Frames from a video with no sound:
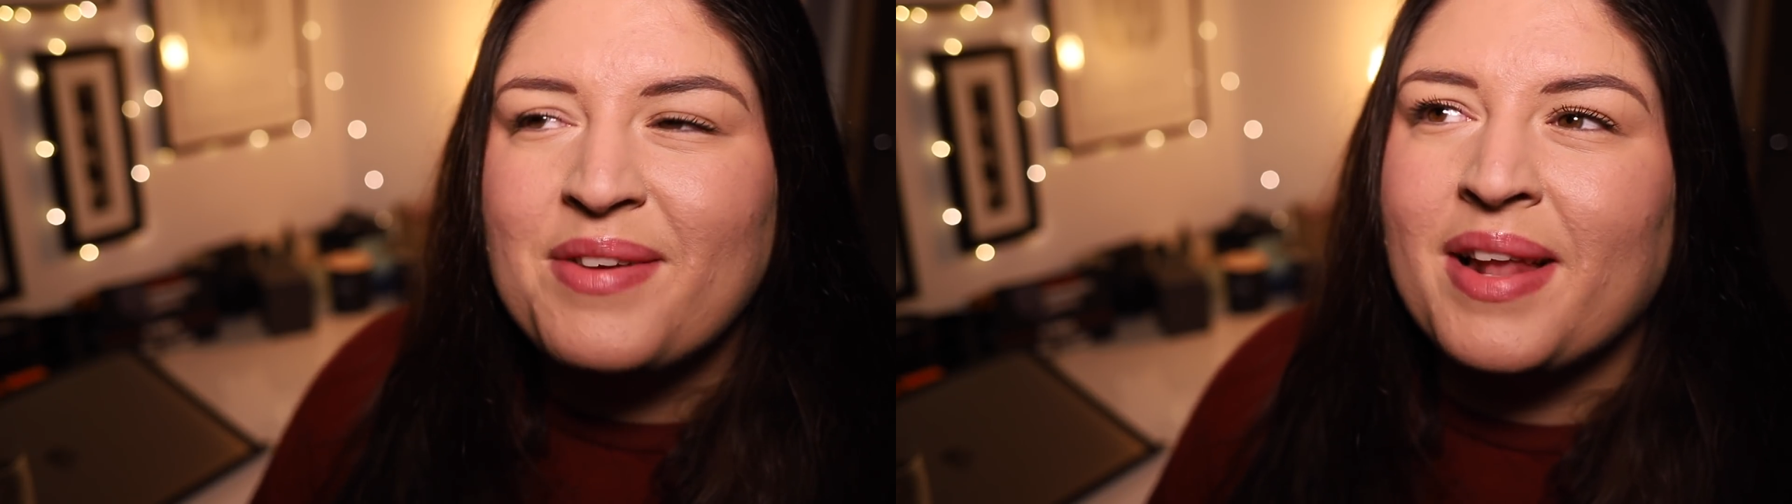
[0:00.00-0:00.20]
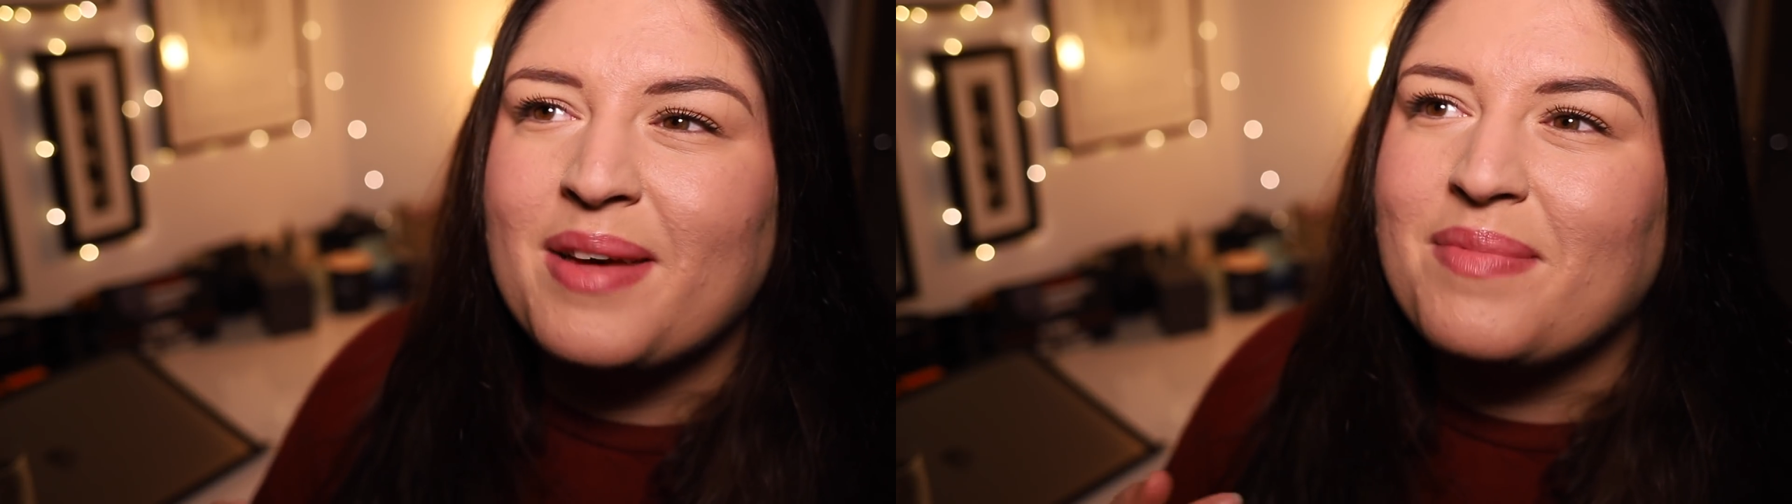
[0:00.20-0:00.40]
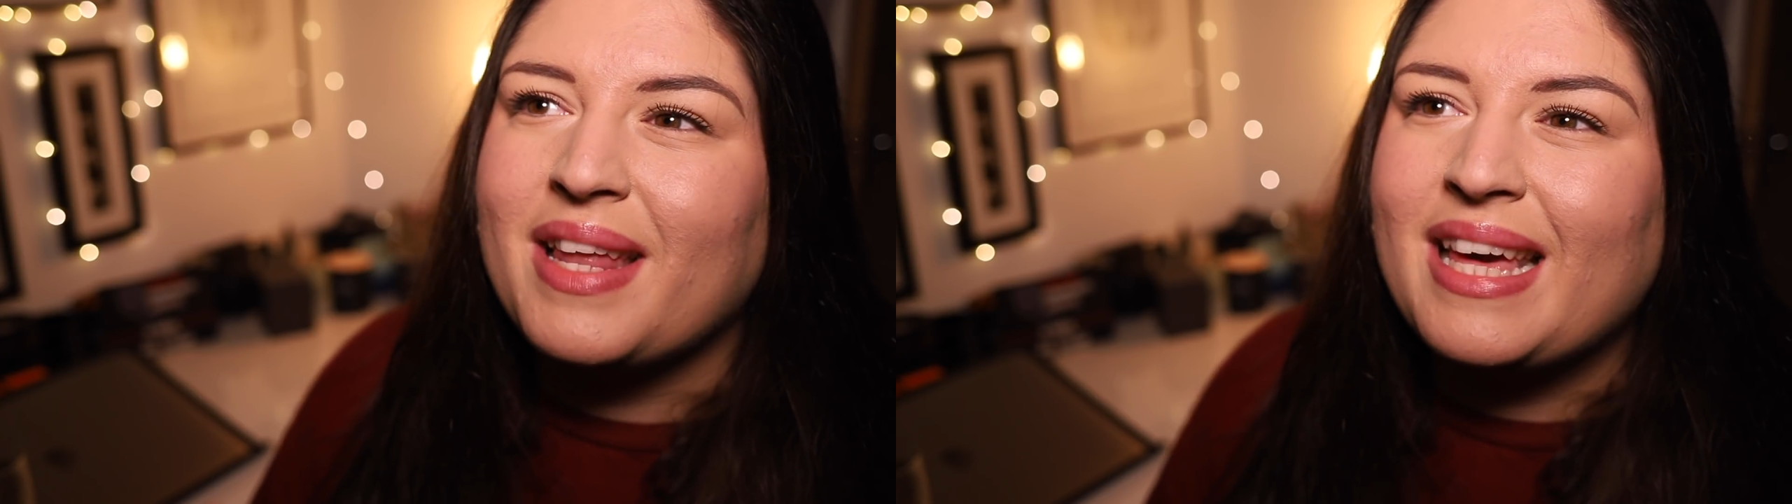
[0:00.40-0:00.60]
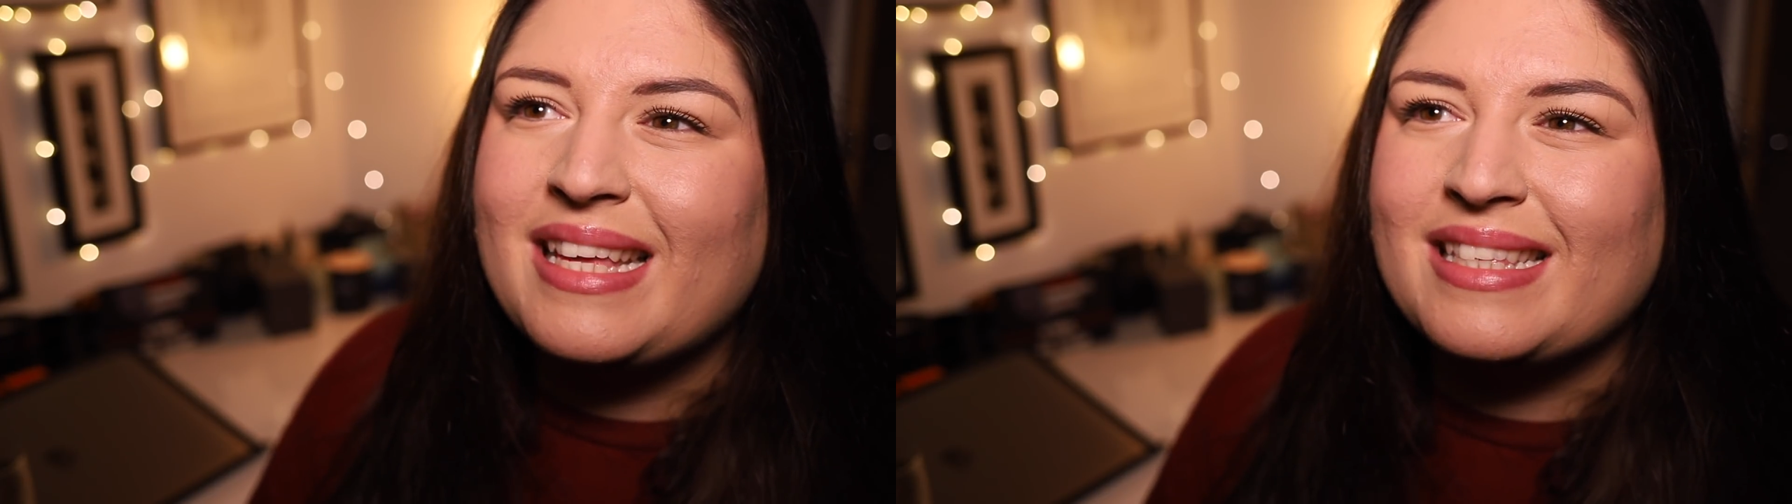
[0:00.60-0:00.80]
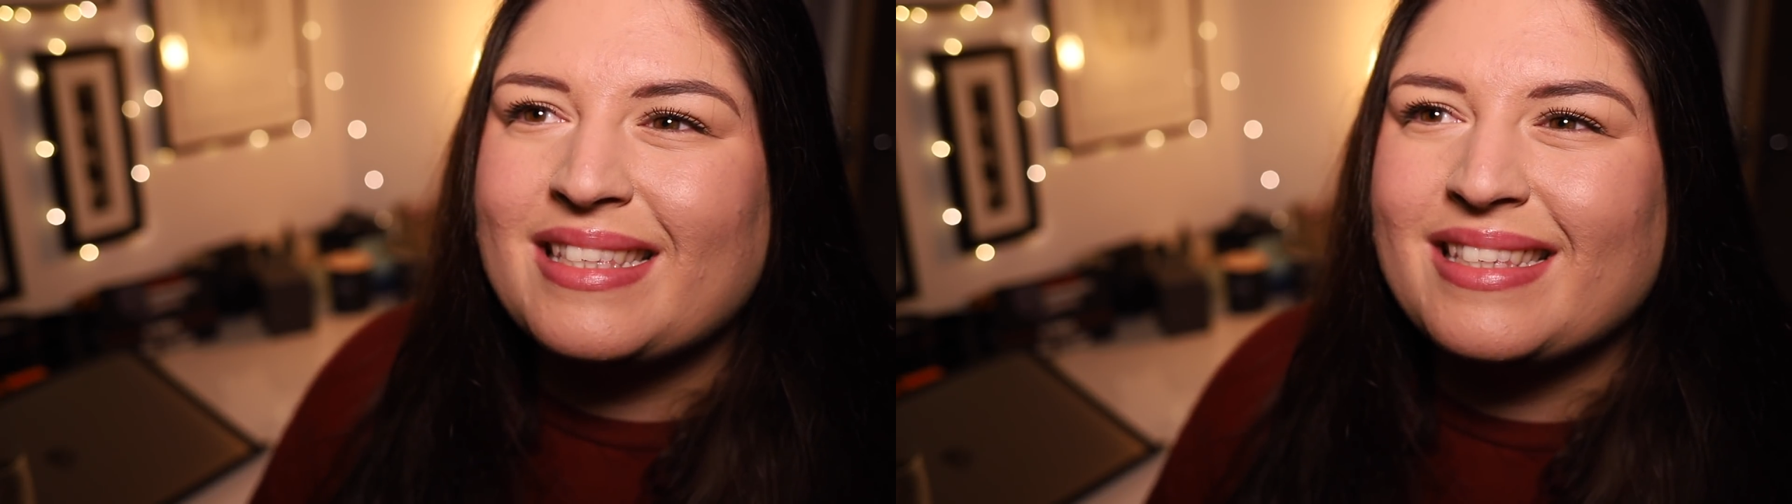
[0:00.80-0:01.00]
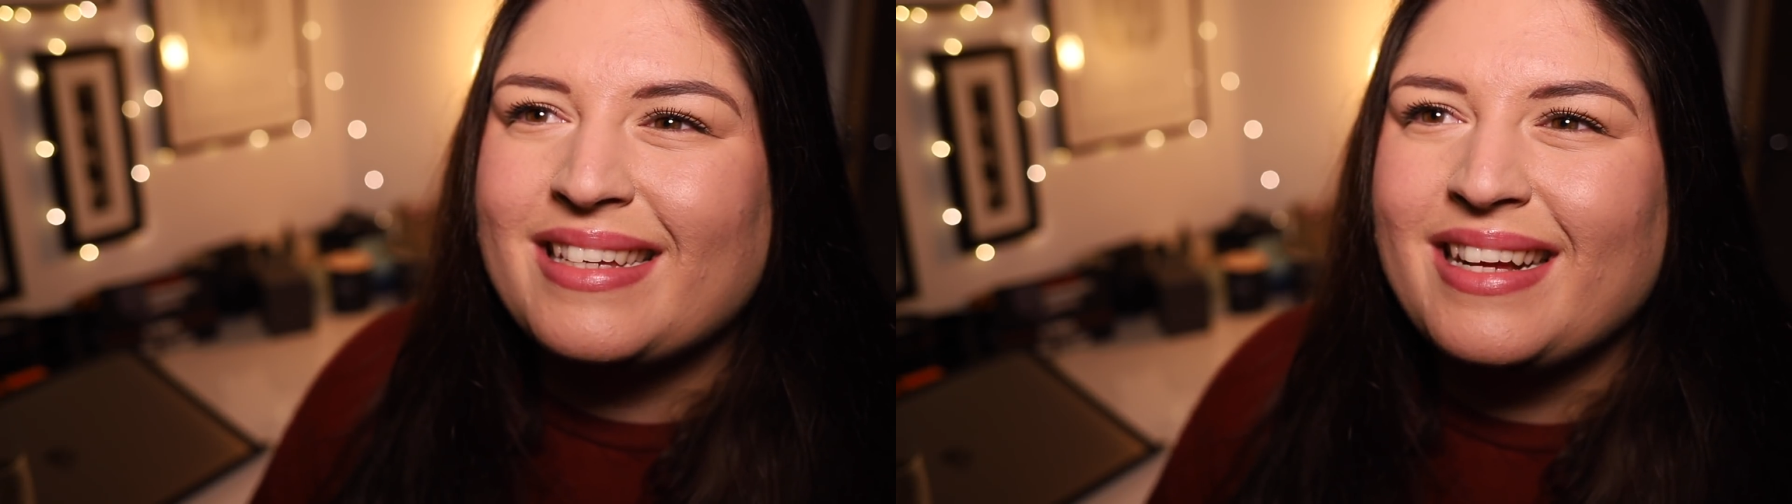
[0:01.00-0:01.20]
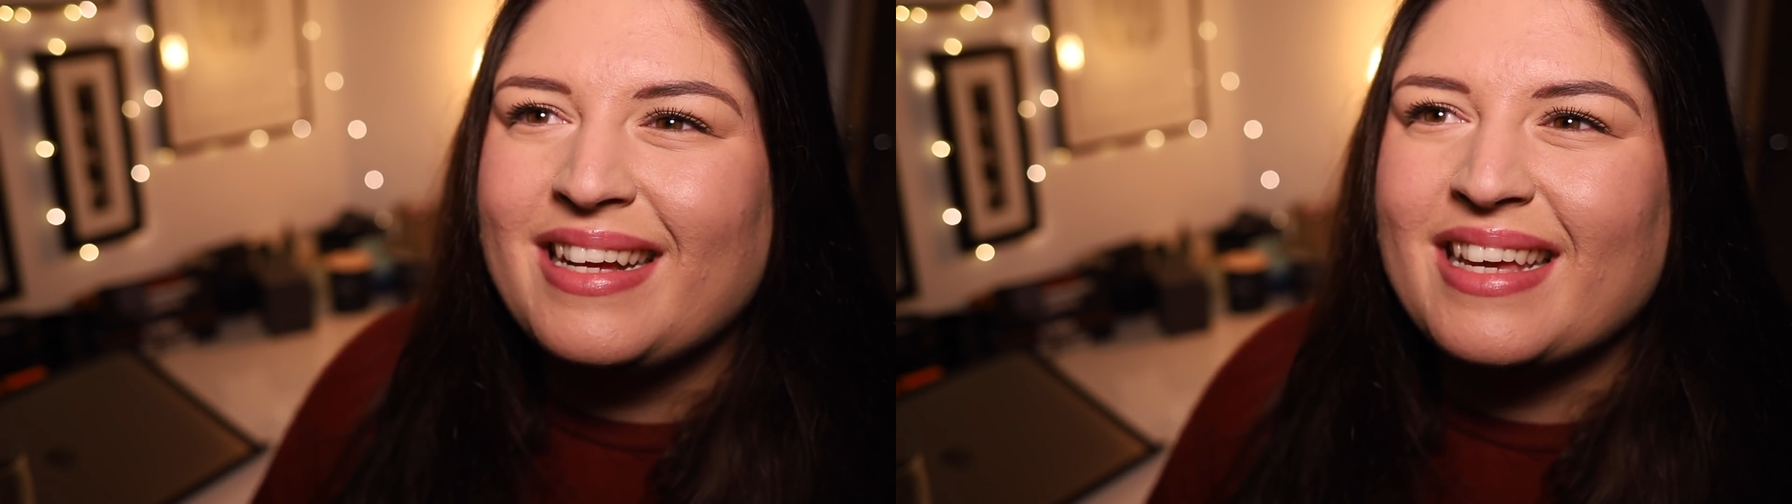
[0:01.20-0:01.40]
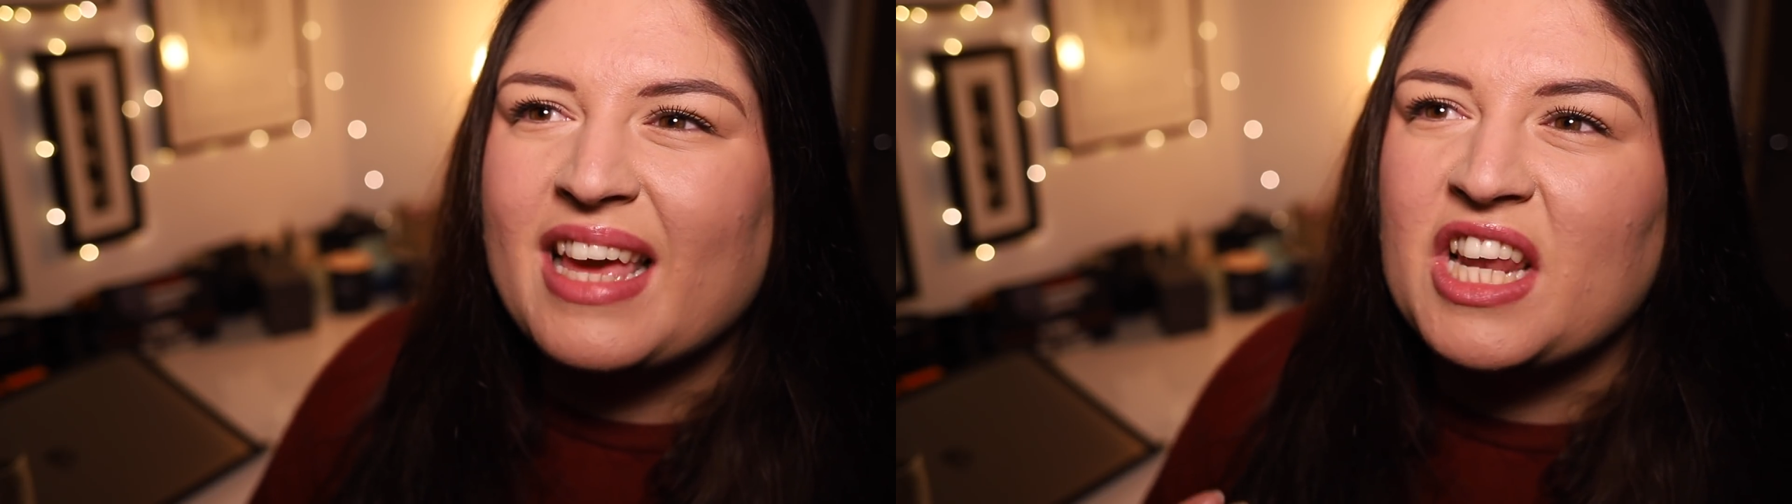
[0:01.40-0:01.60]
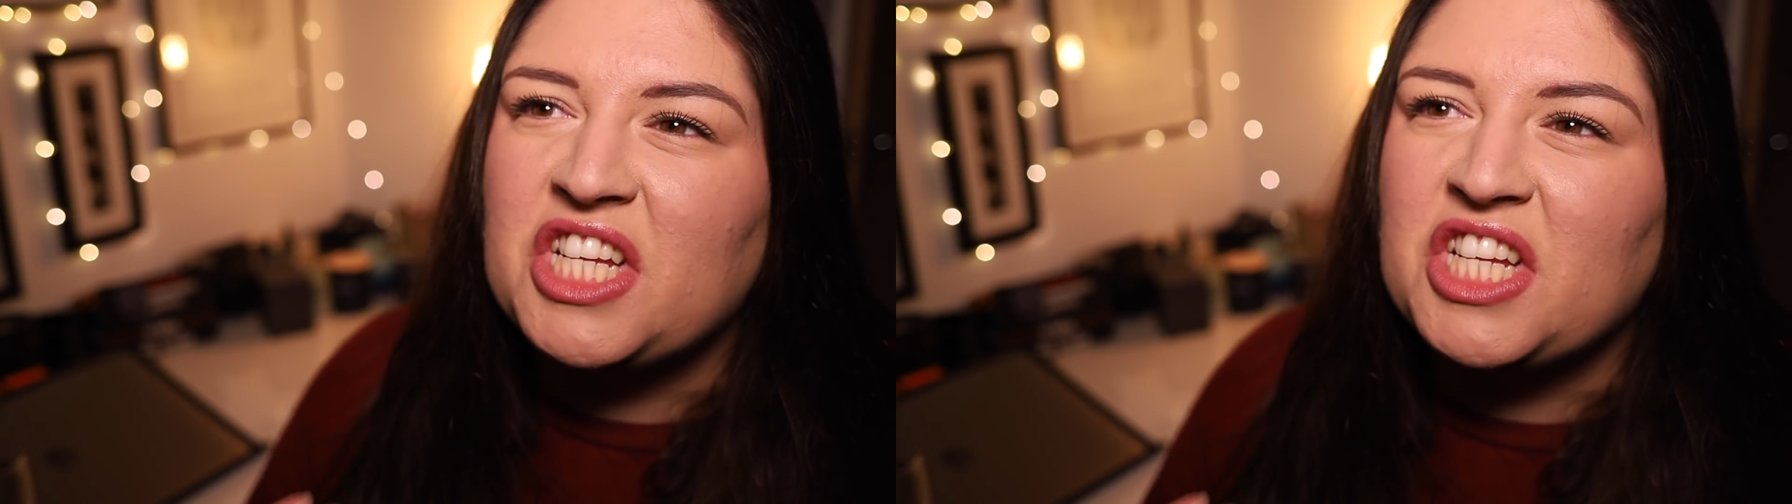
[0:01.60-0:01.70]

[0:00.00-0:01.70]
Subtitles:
Like, please, can